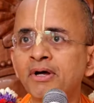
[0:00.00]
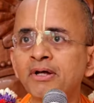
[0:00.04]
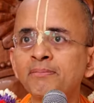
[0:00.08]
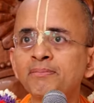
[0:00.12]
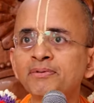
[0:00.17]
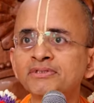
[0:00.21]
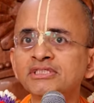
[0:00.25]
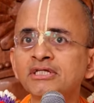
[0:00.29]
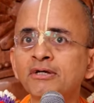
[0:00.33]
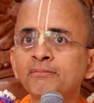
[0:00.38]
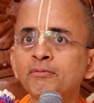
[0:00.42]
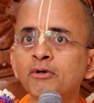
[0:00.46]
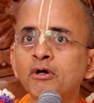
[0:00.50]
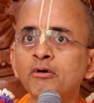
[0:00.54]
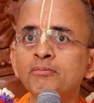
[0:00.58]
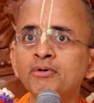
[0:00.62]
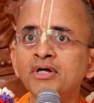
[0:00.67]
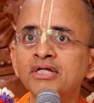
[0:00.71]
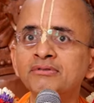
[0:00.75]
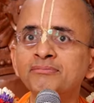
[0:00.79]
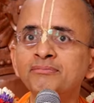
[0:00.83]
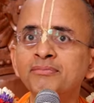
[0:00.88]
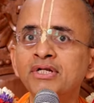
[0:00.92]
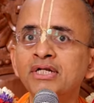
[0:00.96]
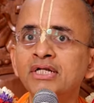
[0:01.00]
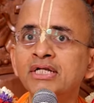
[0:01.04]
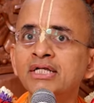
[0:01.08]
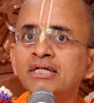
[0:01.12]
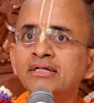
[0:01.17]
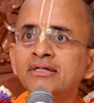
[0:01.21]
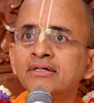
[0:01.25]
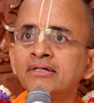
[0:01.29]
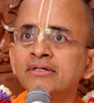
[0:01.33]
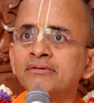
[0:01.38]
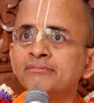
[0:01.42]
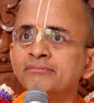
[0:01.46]
the purpose of Prabhupada
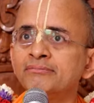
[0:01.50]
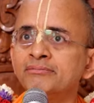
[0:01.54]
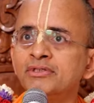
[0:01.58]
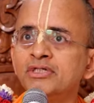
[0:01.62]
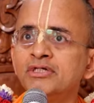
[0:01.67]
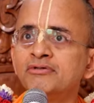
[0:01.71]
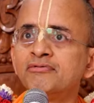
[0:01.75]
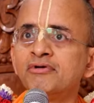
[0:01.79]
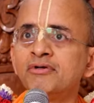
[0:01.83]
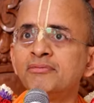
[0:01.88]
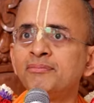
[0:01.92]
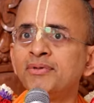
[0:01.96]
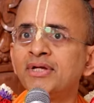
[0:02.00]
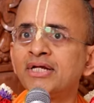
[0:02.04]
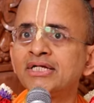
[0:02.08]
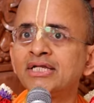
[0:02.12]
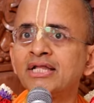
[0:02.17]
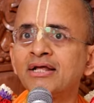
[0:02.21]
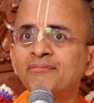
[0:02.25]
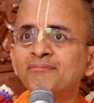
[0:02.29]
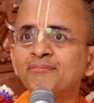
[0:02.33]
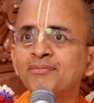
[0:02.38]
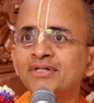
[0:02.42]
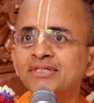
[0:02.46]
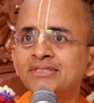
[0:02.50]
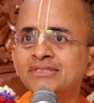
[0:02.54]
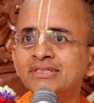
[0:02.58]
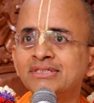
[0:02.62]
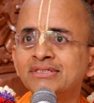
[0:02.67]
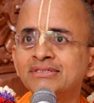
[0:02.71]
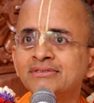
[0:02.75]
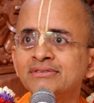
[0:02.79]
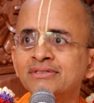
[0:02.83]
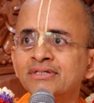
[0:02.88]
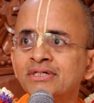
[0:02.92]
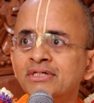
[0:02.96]
building beautiful big temples
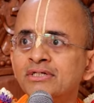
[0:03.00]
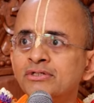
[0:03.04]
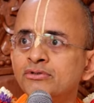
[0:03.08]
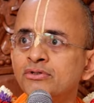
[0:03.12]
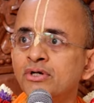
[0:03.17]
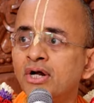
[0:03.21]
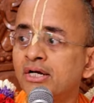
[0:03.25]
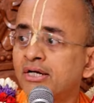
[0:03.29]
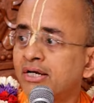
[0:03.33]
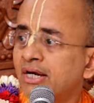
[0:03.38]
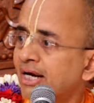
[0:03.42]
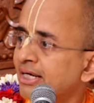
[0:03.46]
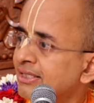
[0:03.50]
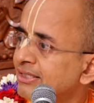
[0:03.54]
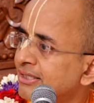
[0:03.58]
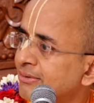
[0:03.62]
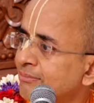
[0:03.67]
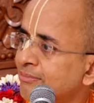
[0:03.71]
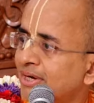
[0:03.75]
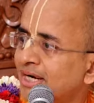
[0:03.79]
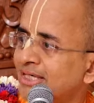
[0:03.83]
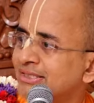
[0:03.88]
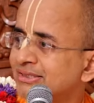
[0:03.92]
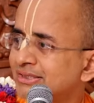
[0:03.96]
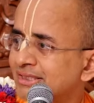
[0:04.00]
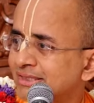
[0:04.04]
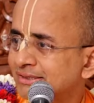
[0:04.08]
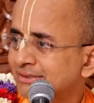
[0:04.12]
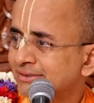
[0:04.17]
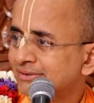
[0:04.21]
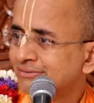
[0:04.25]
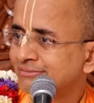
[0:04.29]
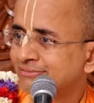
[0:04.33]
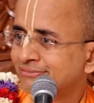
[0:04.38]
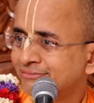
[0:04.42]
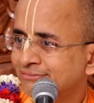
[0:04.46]
is to attract the
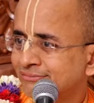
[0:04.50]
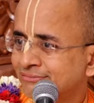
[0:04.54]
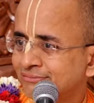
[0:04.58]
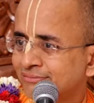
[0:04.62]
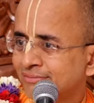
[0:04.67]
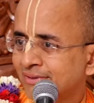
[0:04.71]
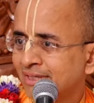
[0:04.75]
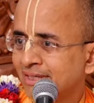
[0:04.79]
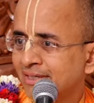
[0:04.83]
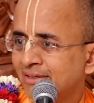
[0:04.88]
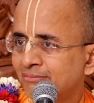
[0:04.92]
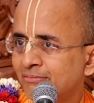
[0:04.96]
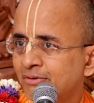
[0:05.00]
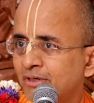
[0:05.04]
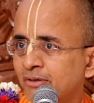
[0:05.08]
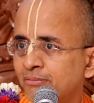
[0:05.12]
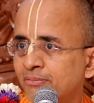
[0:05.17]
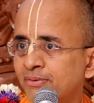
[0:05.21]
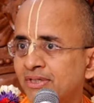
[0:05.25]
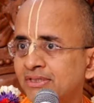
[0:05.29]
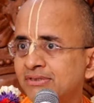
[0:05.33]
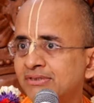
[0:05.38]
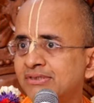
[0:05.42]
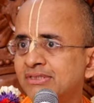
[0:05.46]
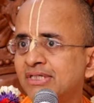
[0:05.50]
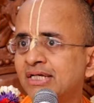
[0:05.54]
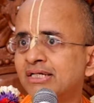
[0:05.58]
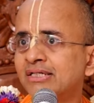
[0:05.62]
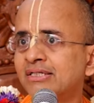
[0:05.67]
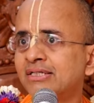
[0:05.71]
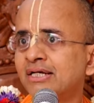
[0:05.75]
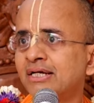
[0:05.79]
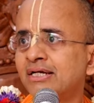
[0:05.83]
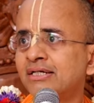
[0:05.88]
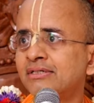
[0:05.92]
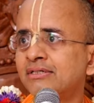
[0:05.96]
masses. Hmm? Prabhupada
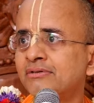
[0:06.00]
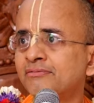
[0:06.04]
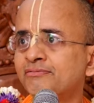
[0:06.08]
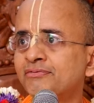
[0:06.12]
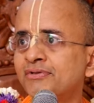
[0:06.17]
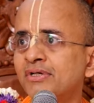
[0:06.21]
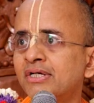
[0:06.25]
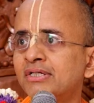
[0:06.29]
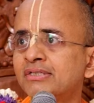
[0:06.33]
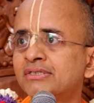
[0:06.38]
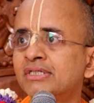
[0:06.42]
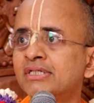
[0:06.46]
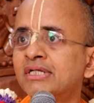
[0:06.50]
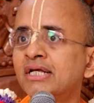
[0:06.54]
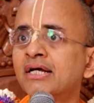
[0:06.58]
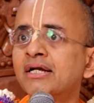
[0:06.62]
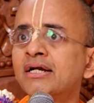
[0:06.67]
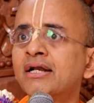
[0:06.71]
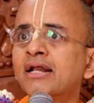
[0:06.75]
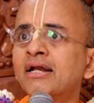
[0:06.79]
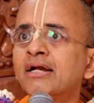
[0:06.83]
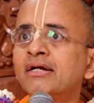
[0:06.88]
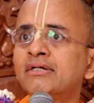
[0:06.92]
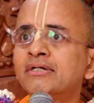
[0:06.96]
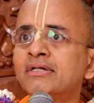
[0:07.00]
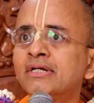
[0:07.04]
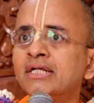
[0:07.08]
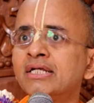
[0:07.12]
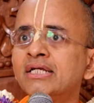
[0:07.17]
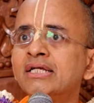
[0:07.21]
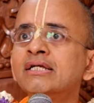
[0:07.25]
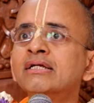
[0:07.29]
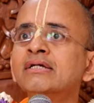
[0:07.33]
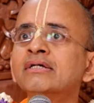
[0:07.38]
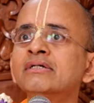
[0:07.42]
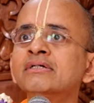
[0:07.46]
said that if you are sitting under a
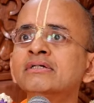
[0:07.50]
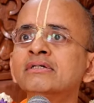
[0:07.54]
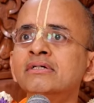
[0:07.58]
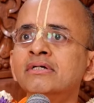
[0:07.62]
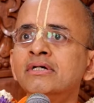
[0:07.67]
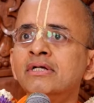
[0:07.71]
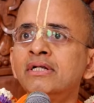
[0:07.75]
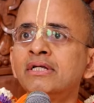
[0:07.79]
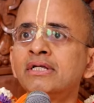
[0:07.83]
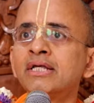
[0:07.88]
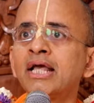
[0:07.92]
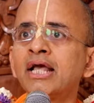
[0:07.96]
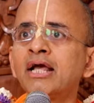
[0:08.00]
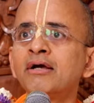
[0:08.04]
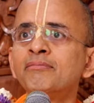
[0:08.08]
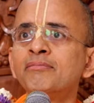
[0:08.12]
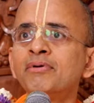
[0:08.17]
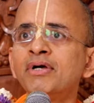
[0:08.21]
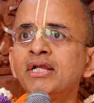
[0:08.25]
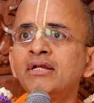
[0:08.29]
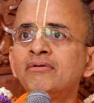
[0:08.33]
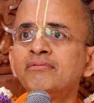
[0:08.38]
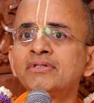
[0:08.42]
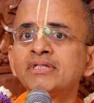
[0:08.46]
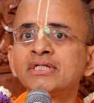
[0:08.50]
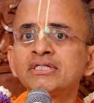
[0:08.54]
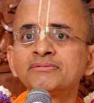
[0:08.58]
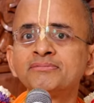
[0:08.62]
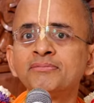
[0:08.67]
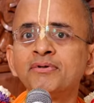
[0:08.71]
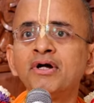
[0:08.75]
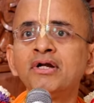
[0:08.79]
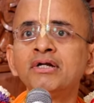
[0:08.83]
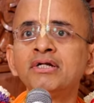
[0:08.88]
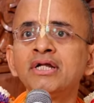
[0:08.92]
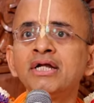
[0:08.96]
tree ringing a bell with a
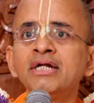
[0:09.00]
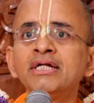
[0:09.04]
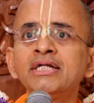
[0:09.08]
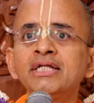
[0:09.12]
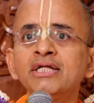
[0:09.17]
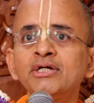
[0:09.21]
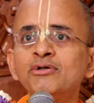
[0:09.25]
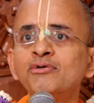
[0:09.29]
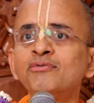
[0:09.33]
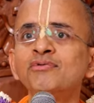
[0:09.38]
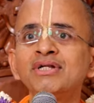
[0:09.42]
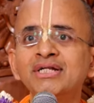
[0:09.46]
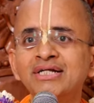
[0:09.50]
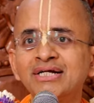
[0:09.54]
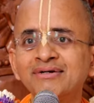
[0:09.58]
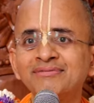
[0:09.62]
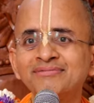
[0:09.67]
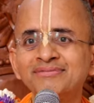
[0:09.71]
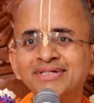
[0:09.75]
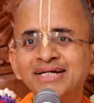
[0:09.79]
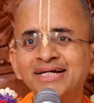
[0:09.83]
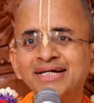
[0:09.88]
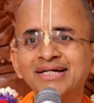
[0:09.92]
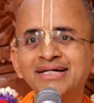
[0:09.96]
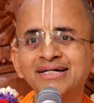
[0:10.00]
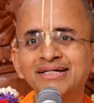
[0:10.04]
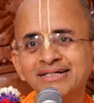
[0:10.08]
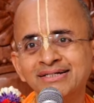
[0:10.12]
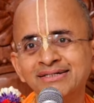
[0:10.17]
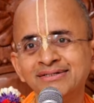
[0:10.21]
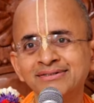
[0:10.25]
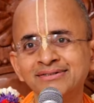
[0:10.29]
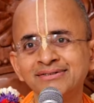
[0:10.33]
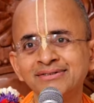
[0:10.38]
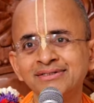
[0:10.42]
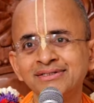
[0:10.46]
small deity, who will come there?
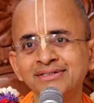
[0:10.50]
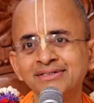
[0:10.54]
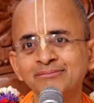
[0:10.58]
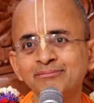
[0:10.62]
Huh?